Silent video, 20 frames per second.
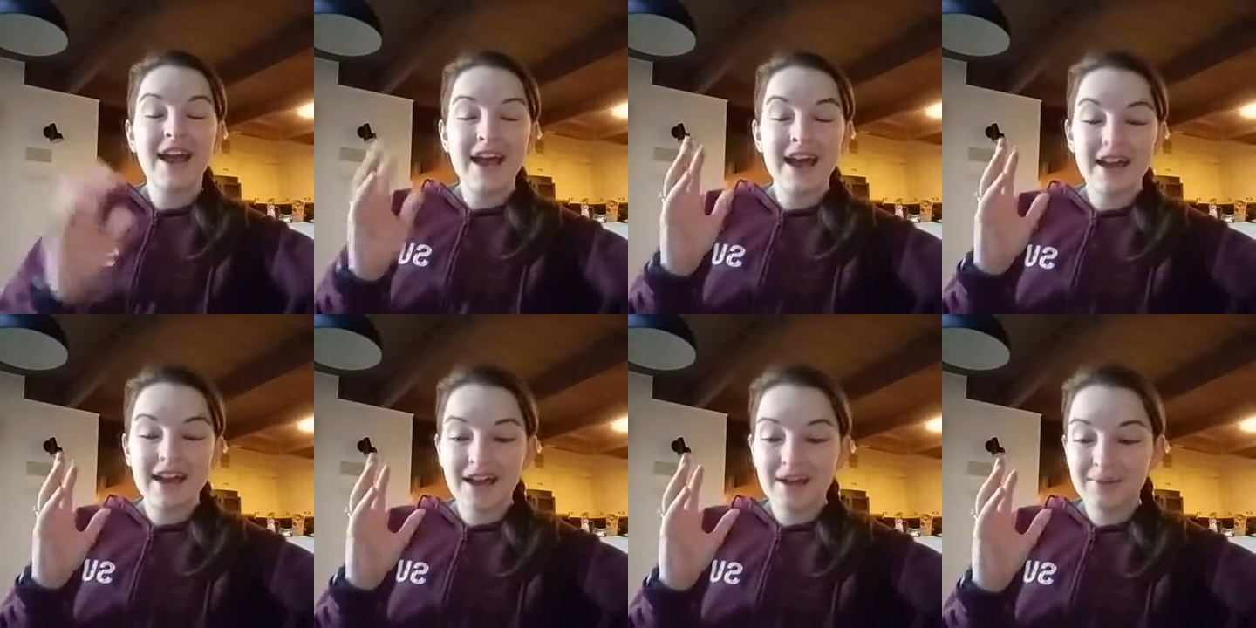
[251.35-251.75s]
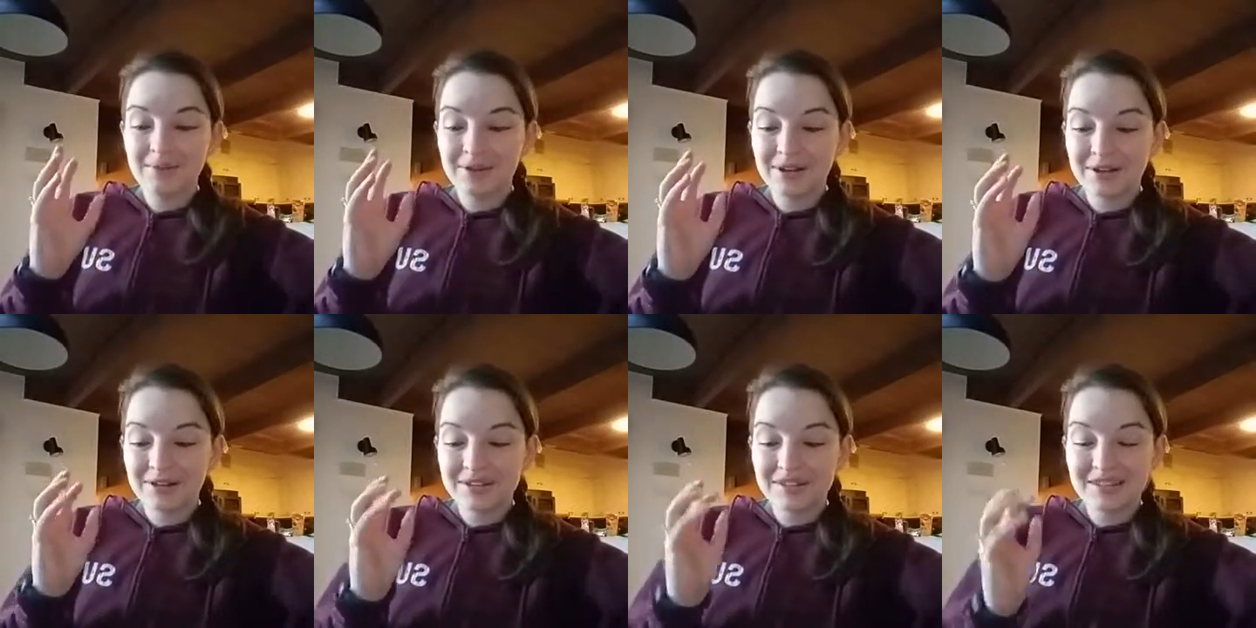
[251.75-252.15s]
and I'm
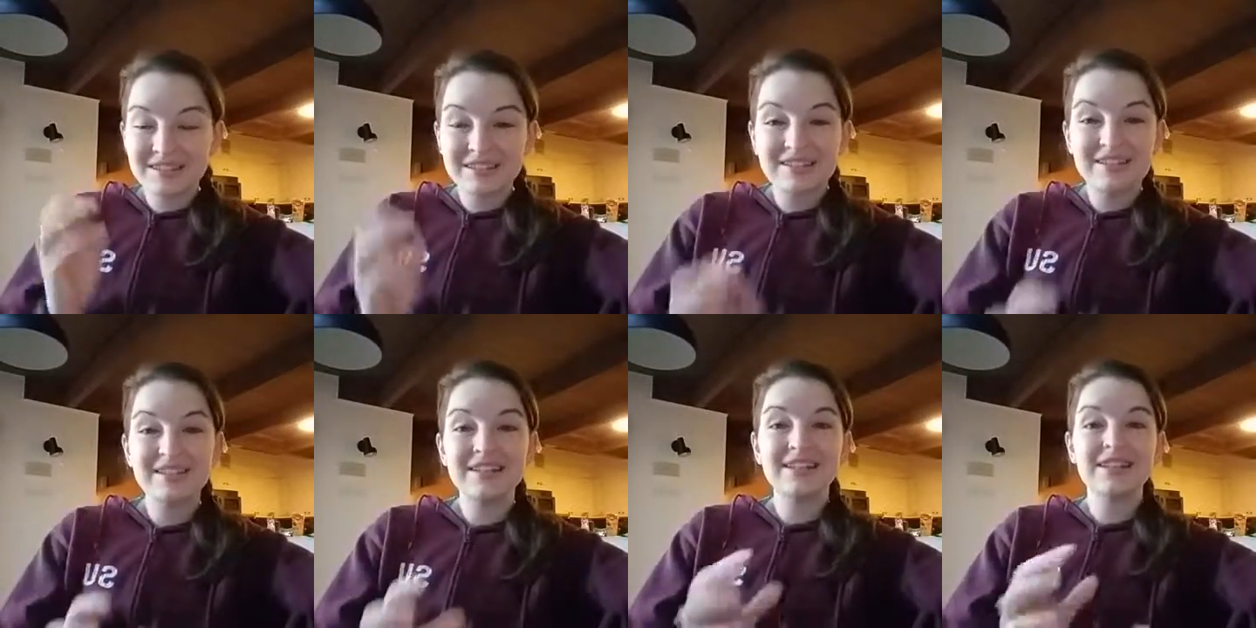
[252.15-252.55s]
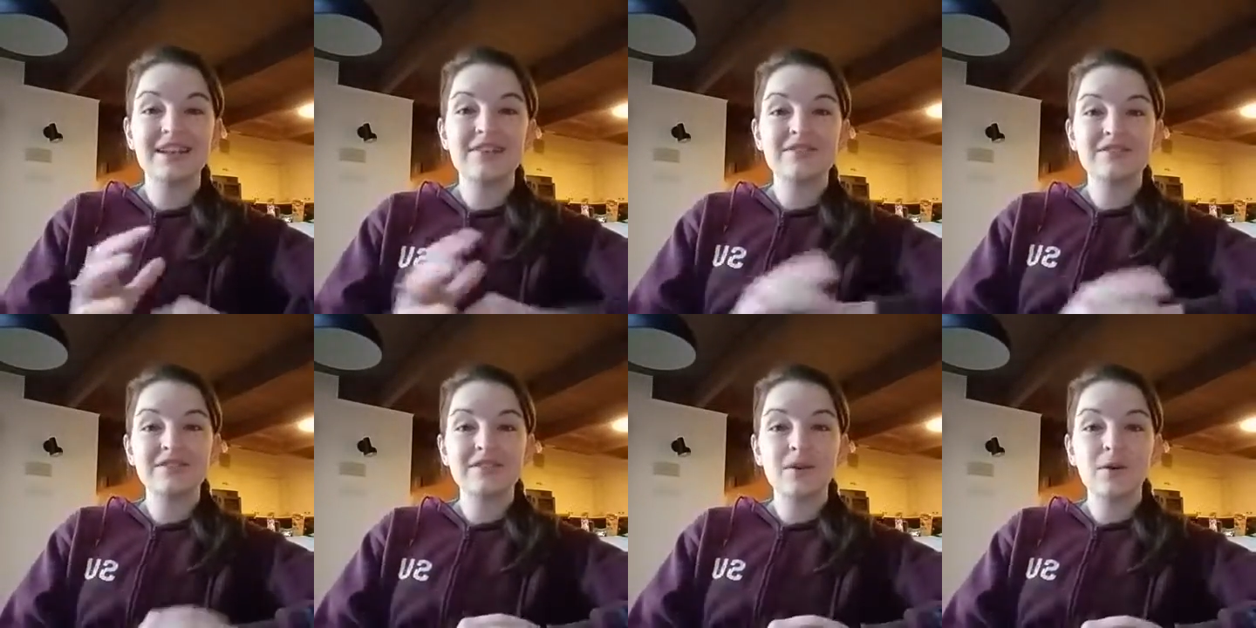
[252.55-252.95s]
going to succeed in
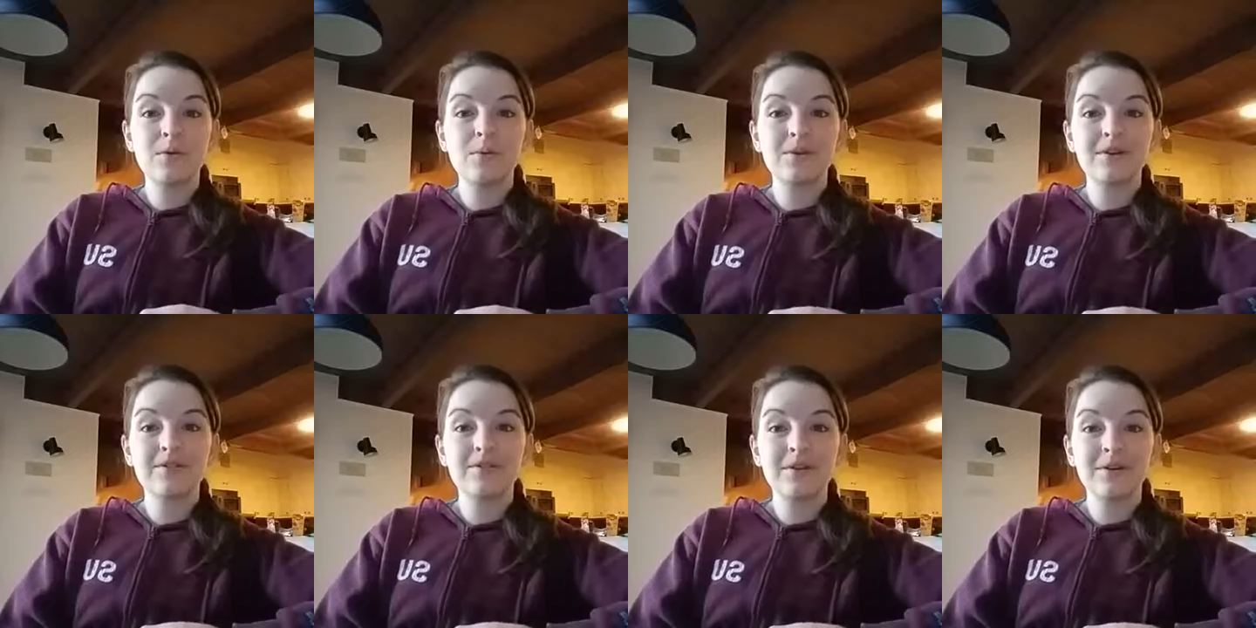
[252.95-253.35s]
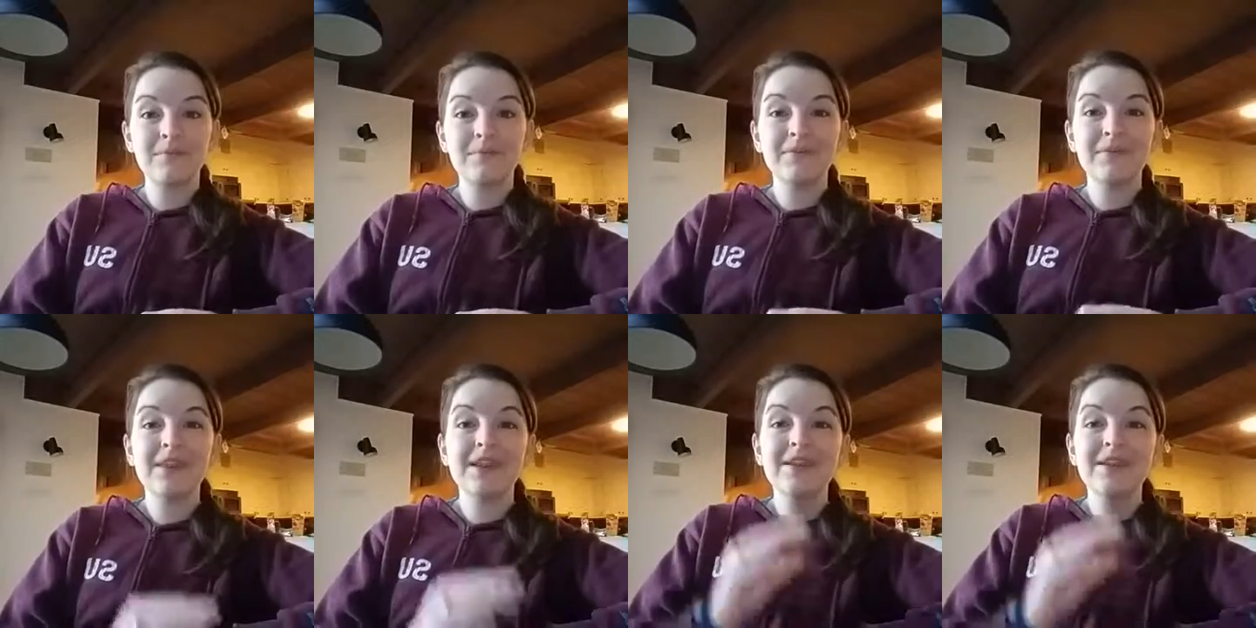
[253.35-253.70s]
every single one of them